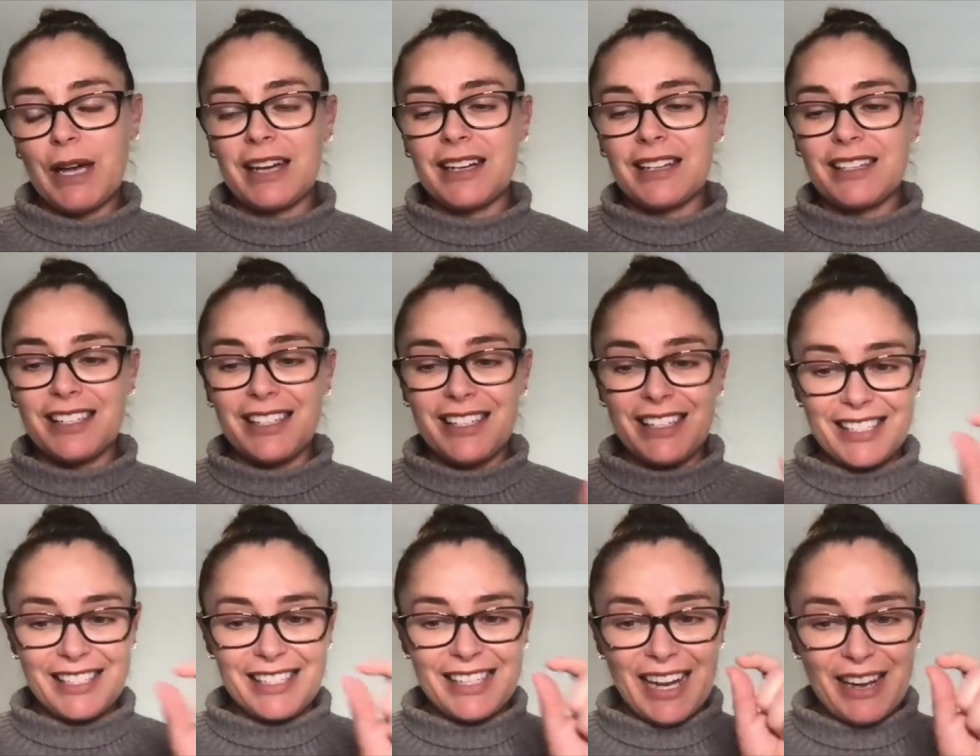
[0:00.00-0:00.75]
is that you
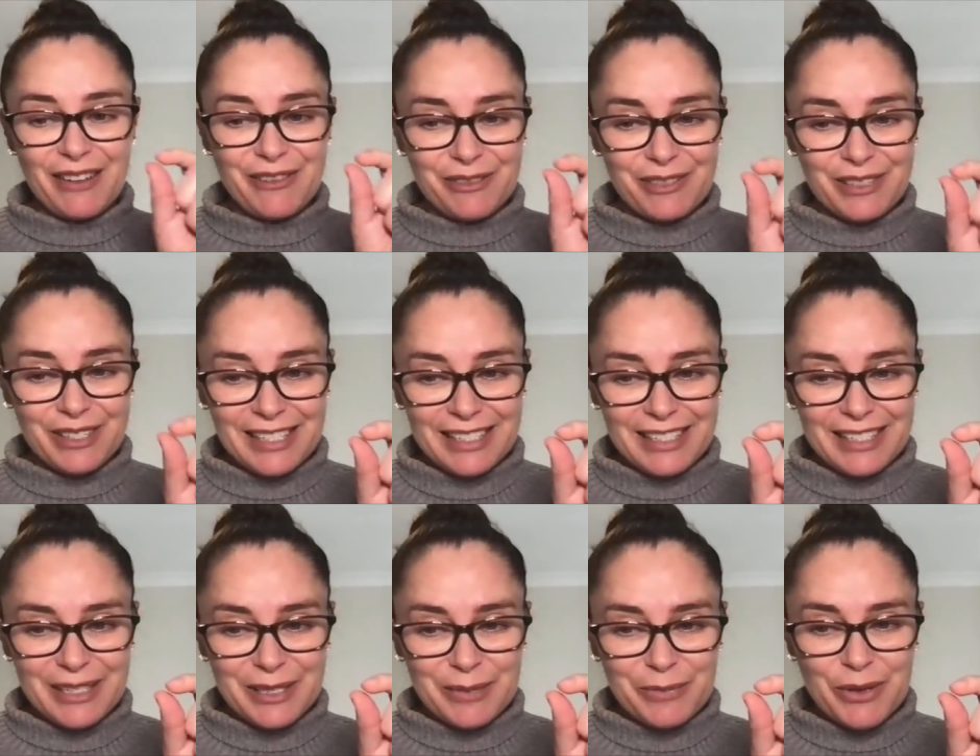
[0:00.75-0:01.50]
start really
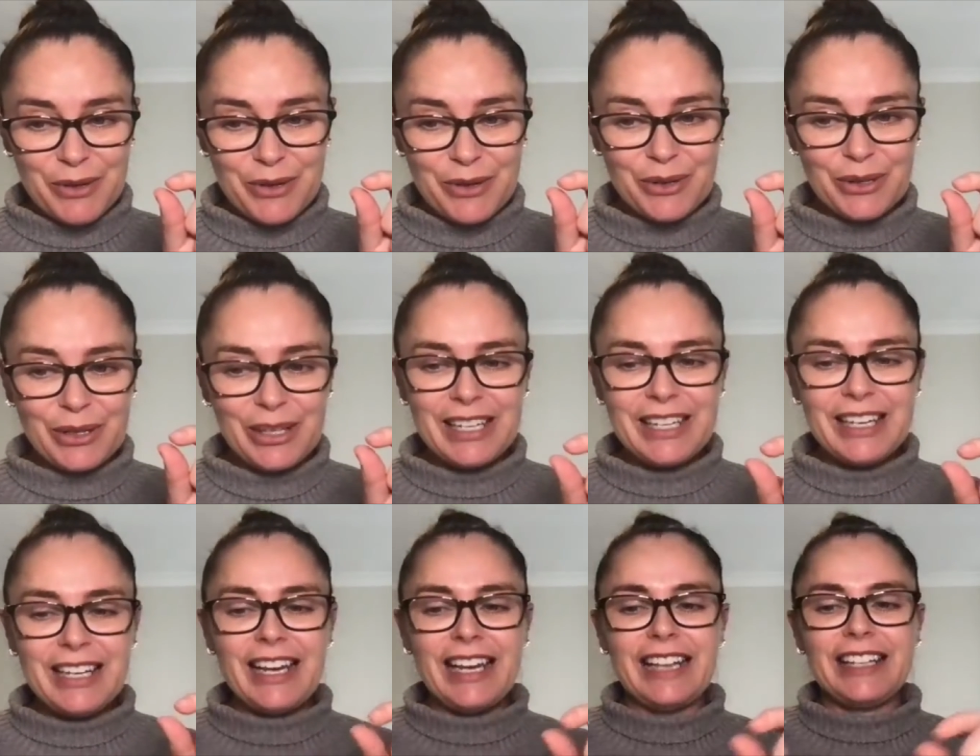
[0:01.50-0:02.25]
small
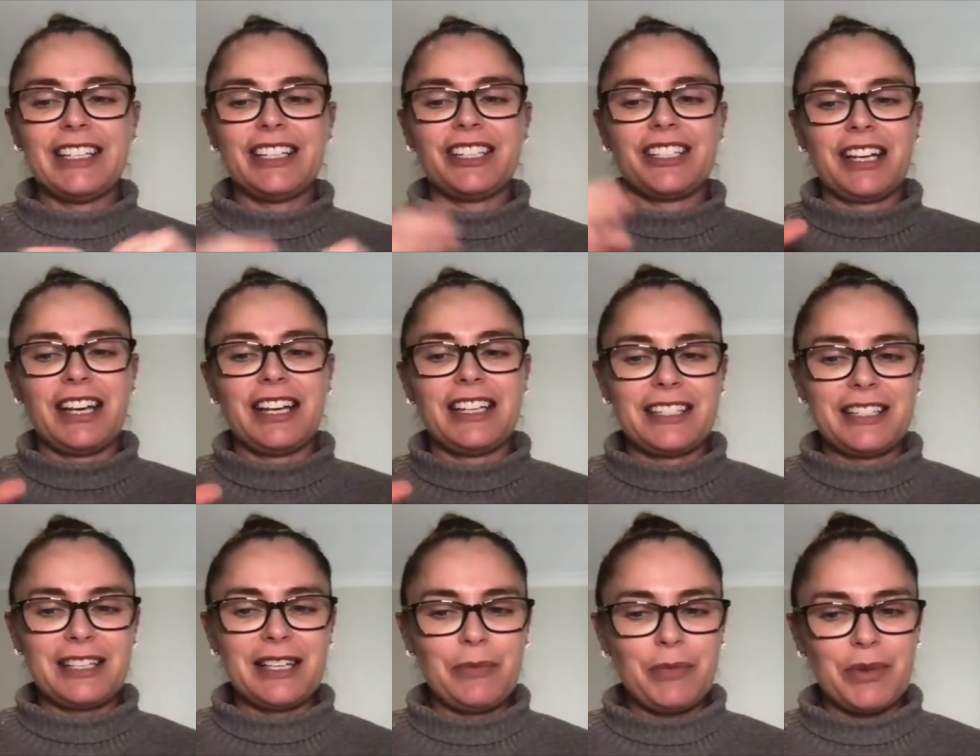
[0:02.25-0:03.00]
and you change
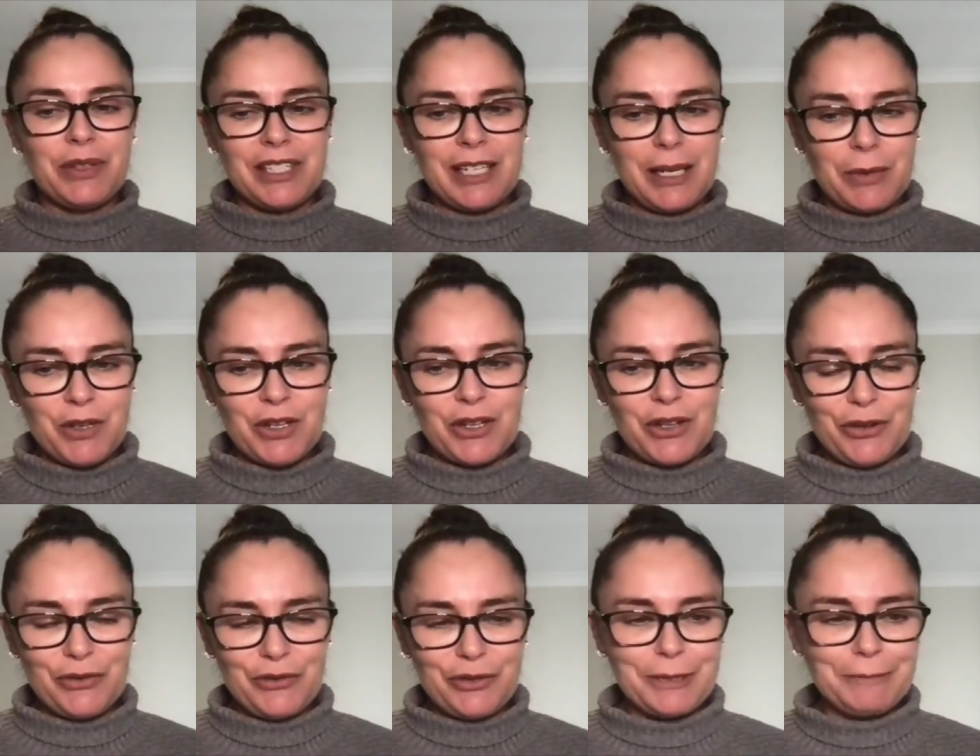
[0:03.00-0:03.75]
their perception
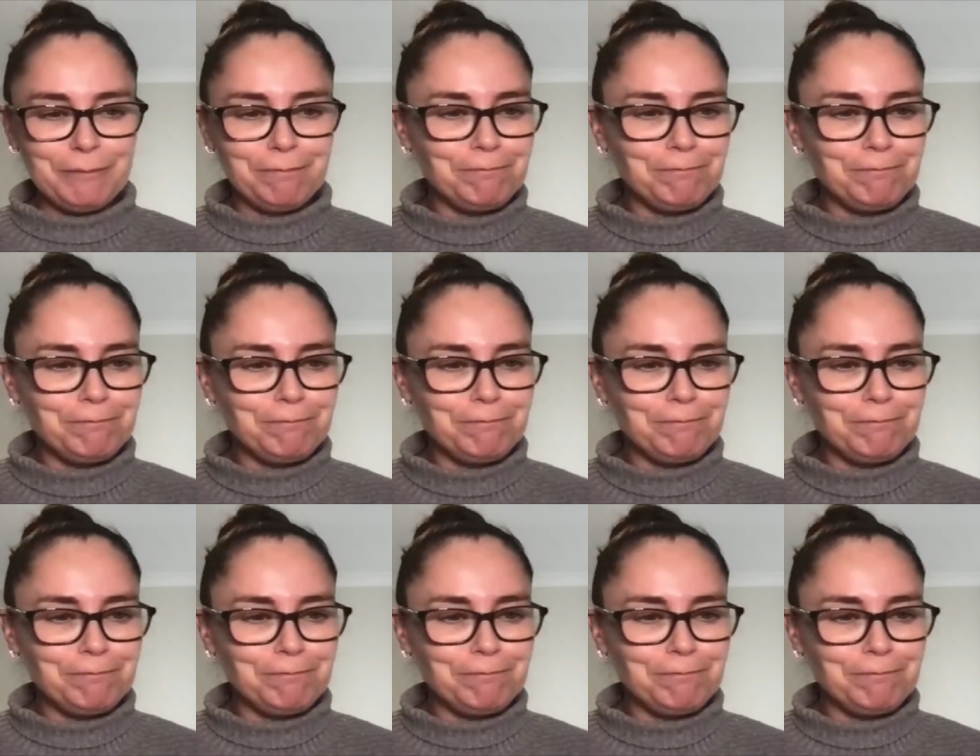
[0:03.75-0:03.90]
of it.